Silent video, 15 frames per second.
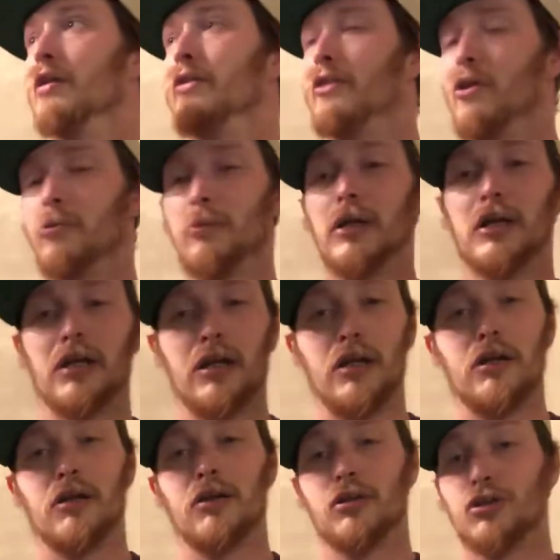they'll be
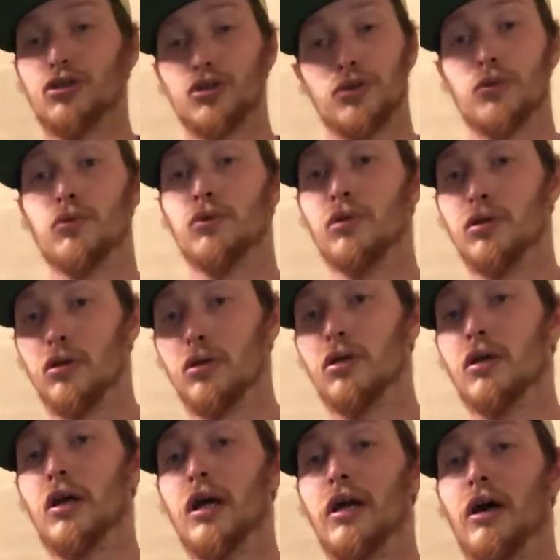in soon,
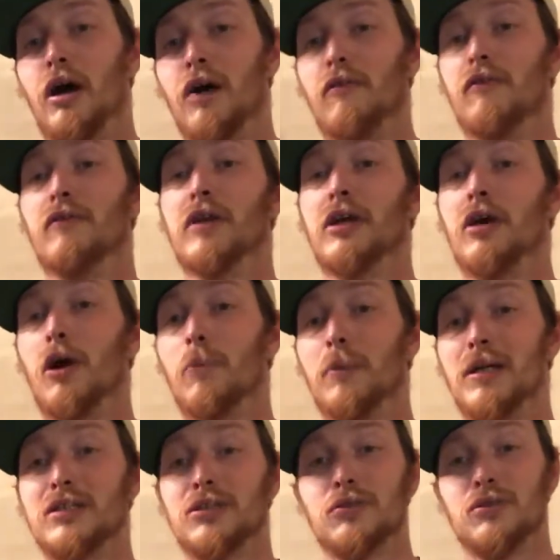and I'll have a video up
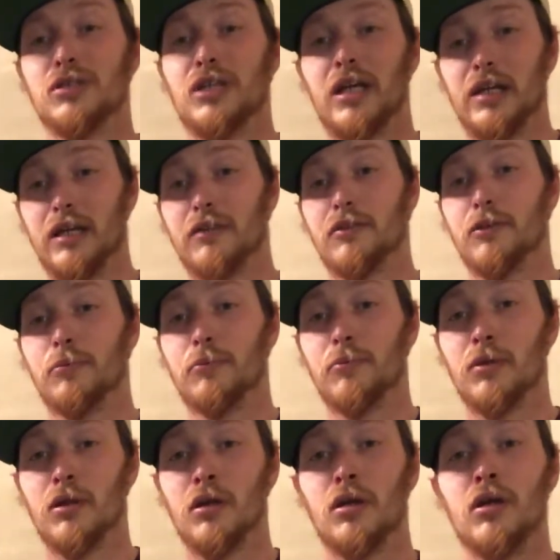as soon as I get
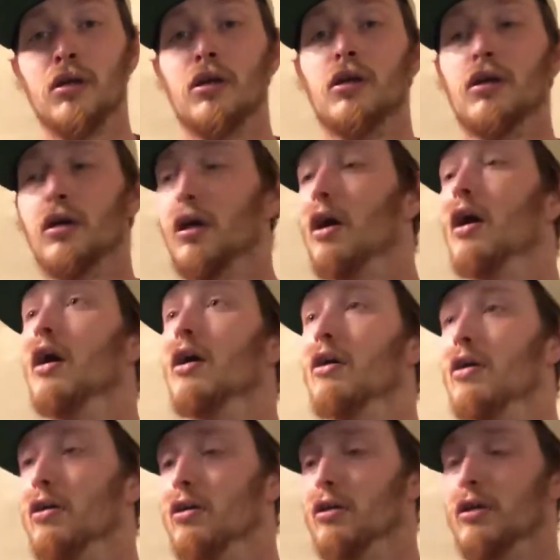them.
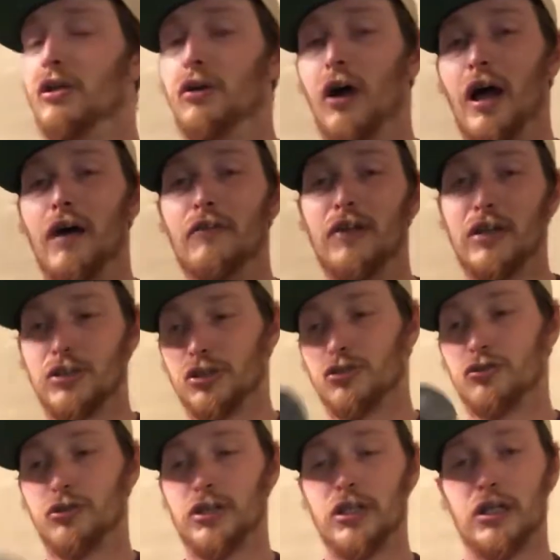It'll have
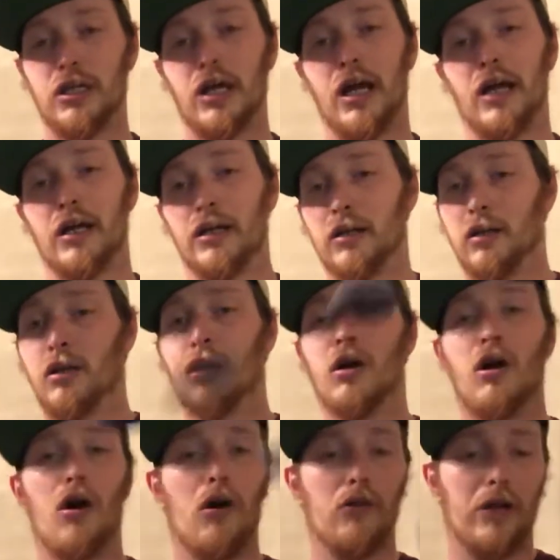history and
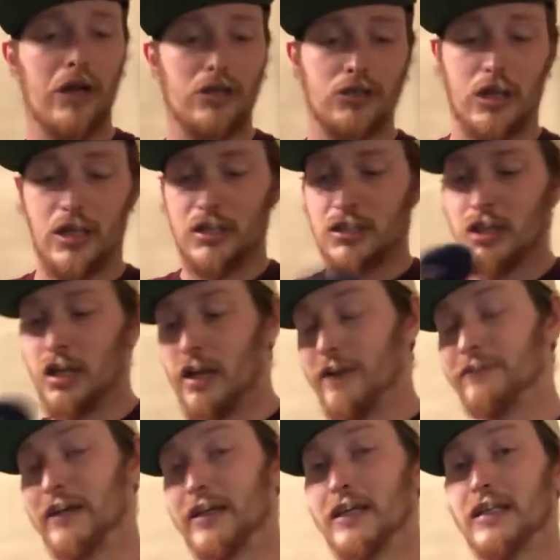all that jazz.
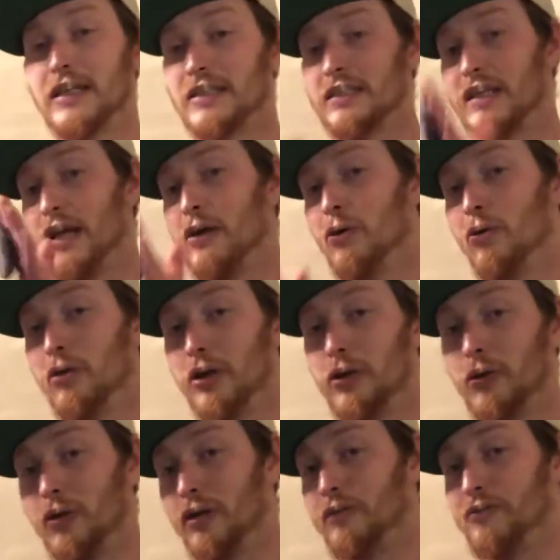If I can get a scale,
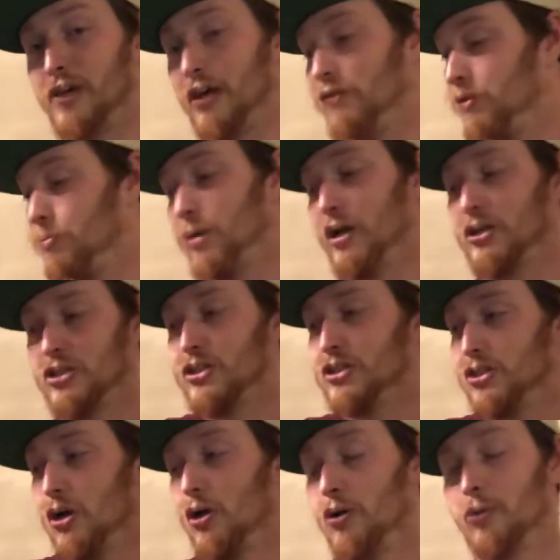it'll even have
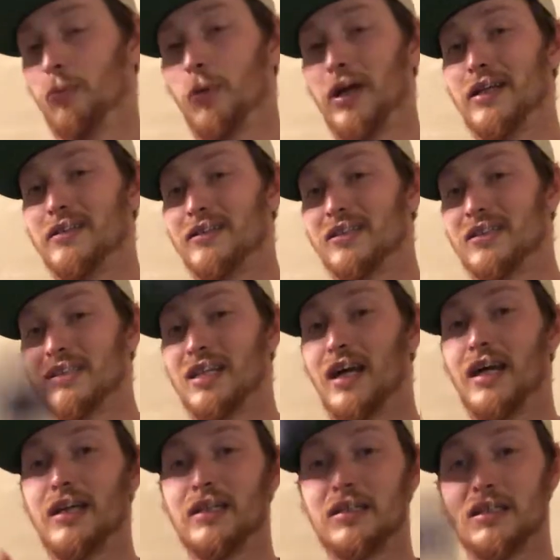comparisons on weight and
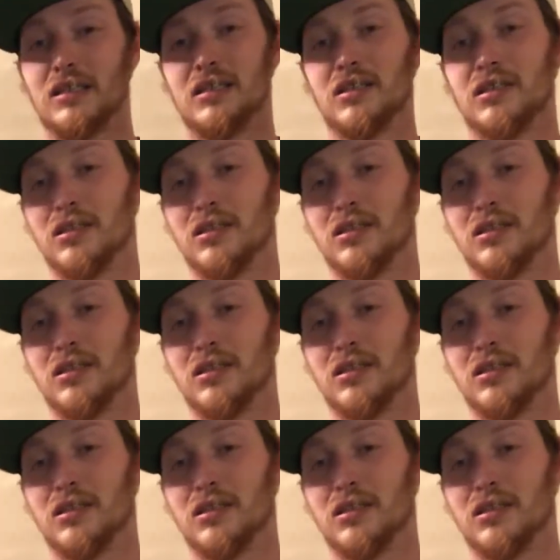size.